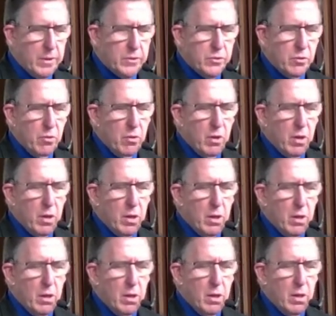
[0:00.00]
my joy
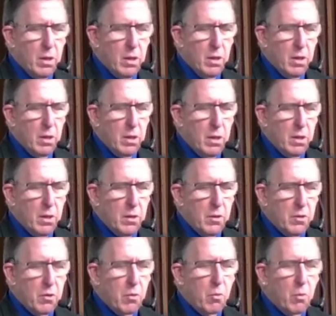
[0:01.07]

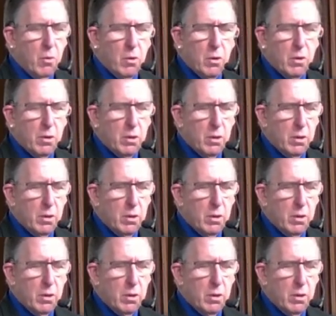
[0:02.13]
to work